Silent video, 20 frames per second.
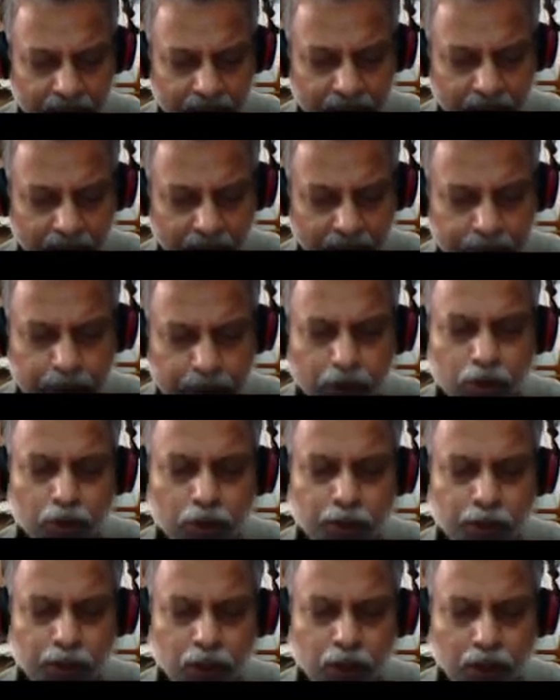observed
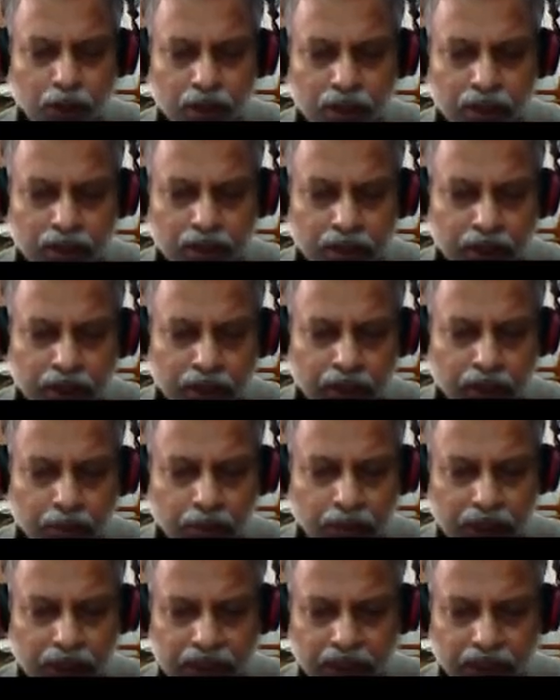to be good,
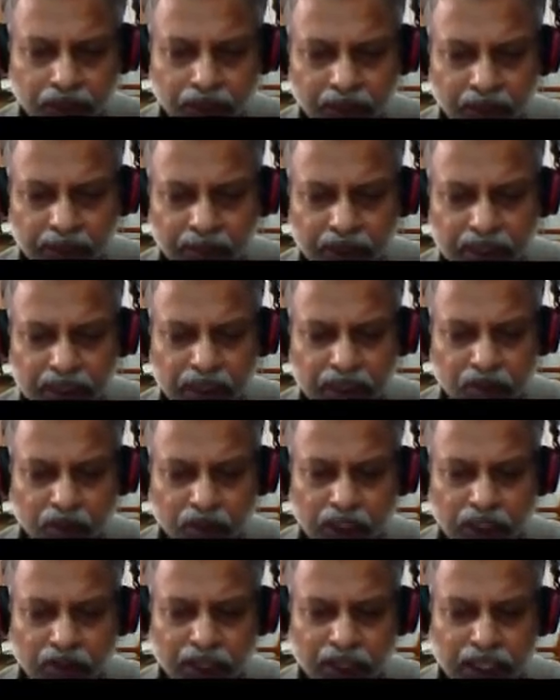but the information
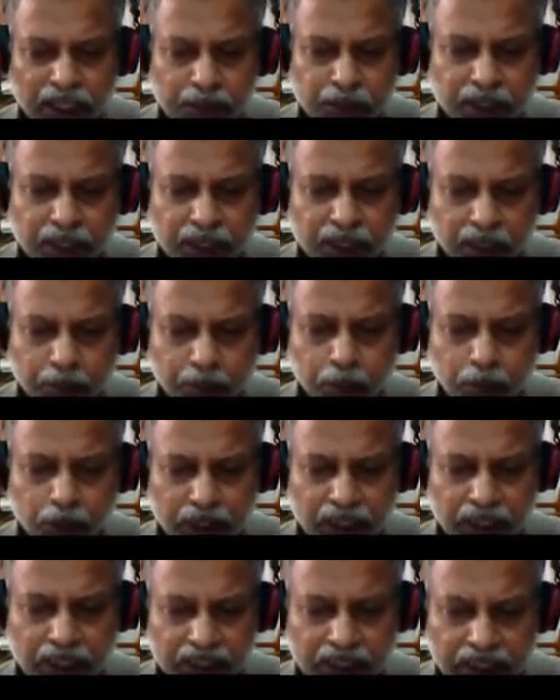whatever has been
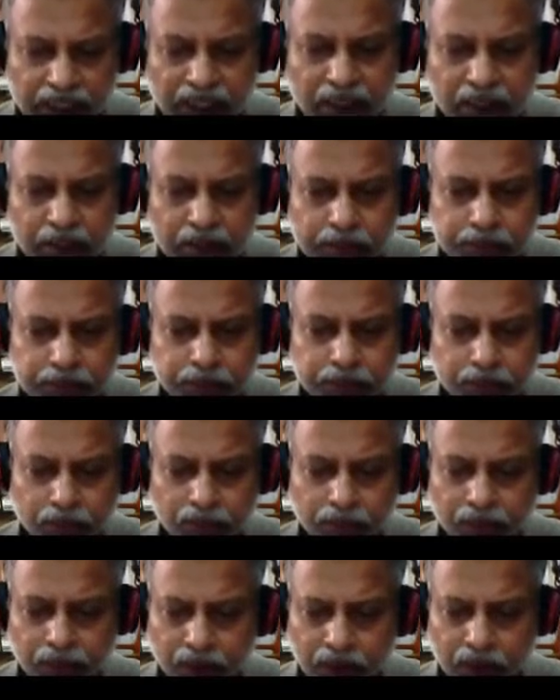reported here
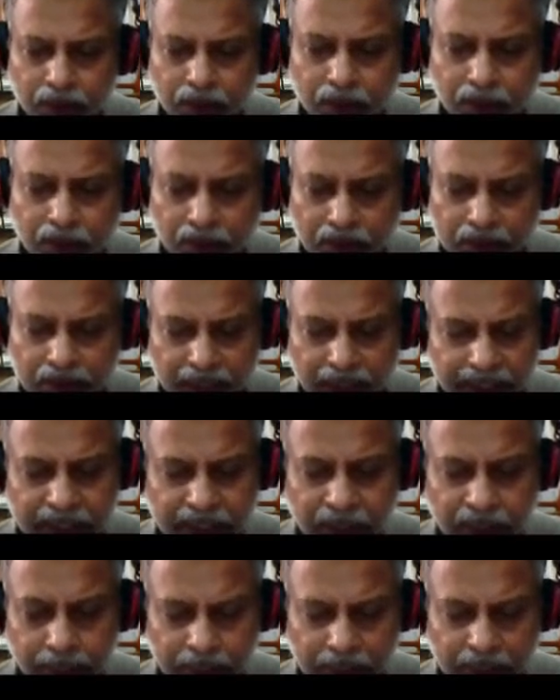in the slide
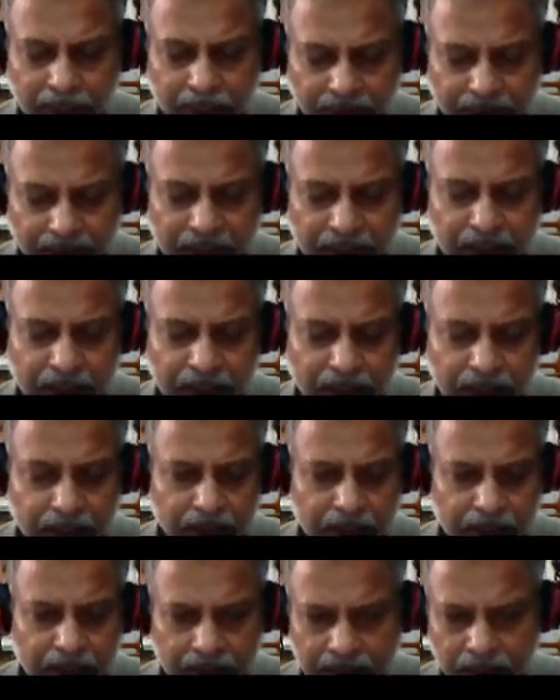number 11
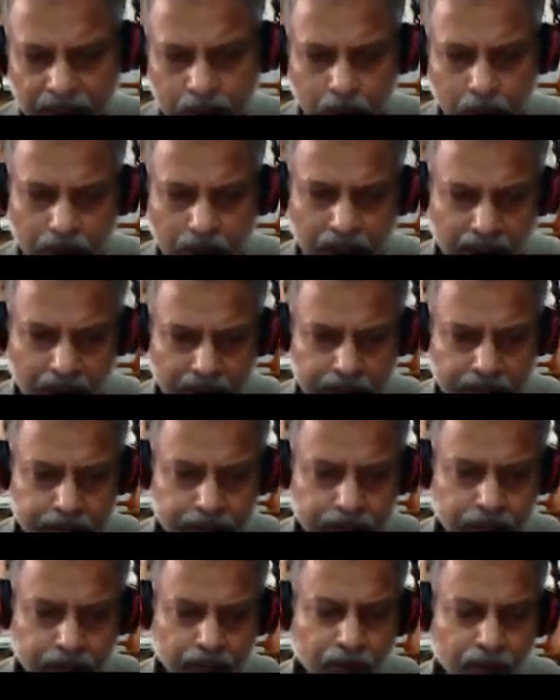is okay.
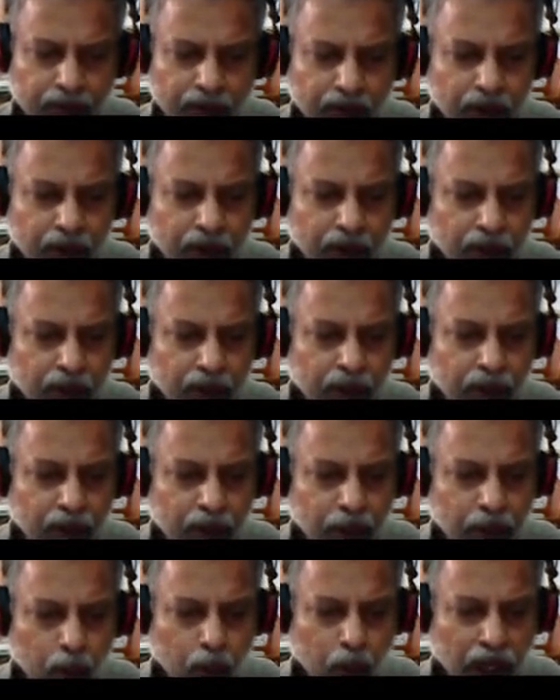
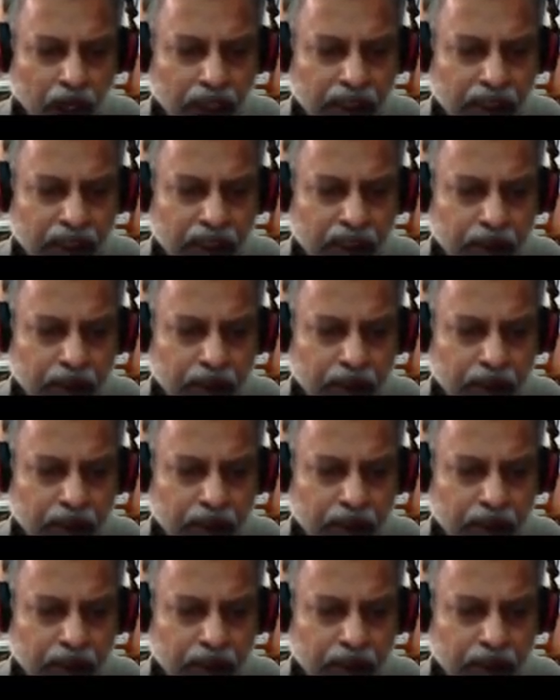Now what